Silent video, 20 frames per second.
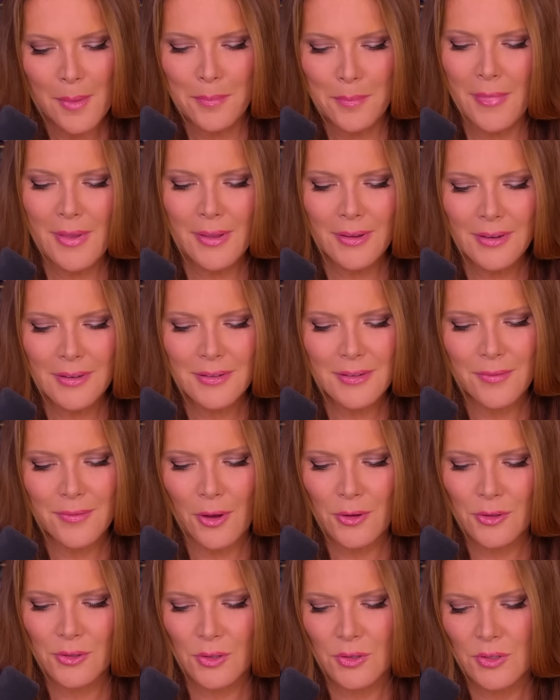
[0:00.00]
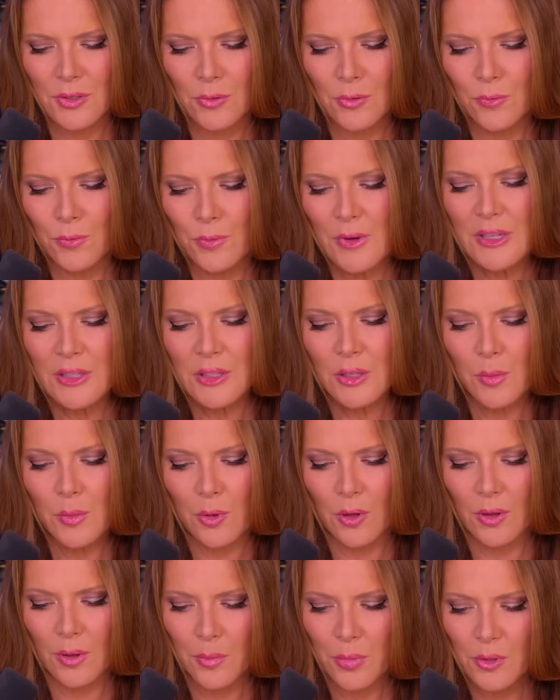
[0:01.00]
Millions of voters are still
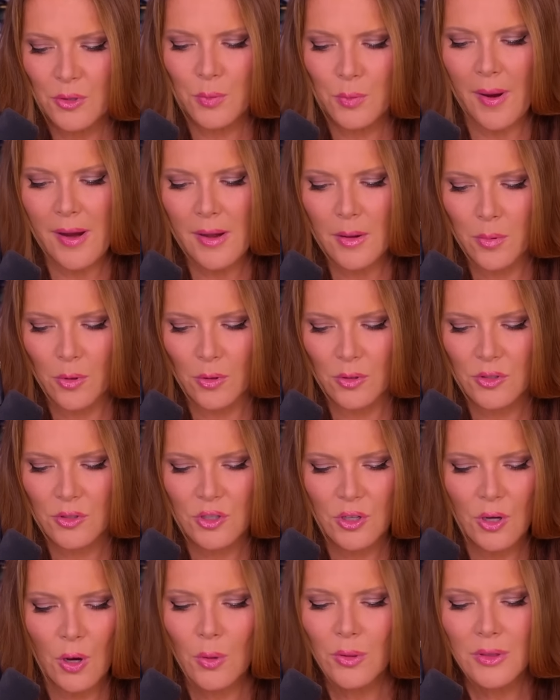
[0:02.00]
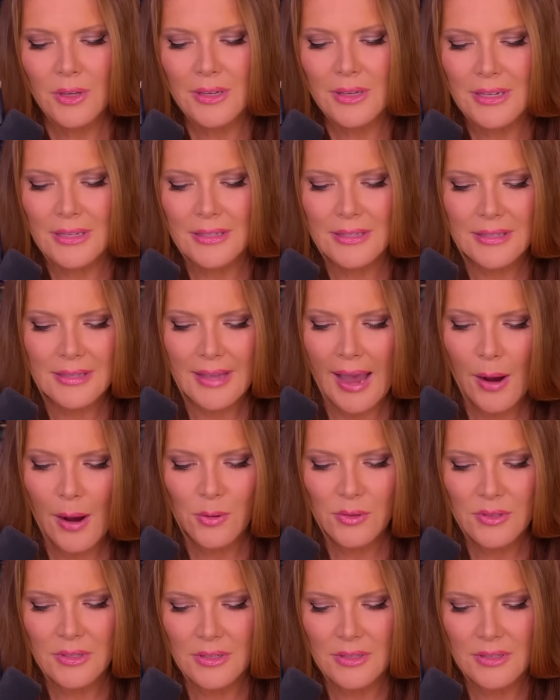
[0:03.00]
reachable and persuadable, and she only needs
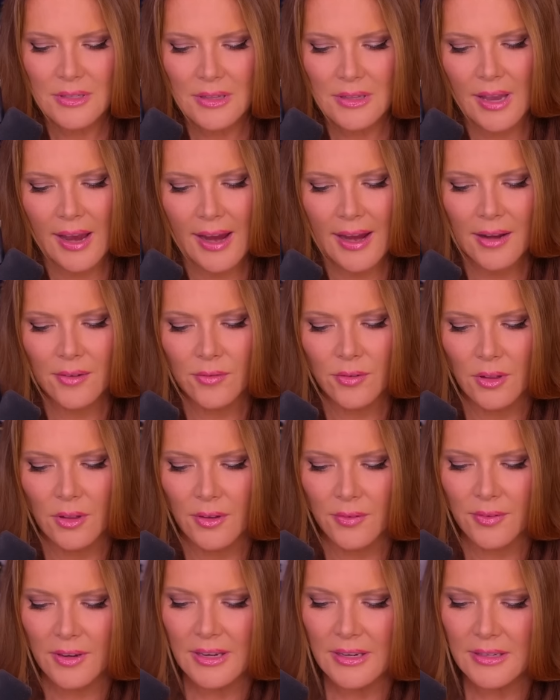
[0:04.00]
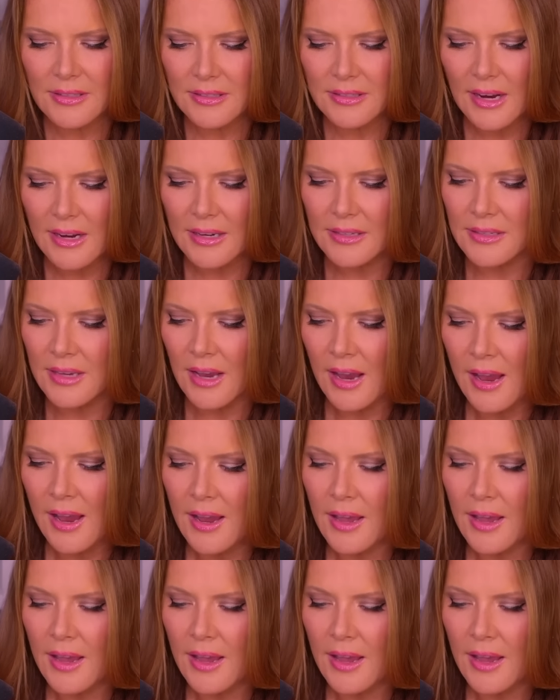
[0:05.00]
thousands in the handful of key states.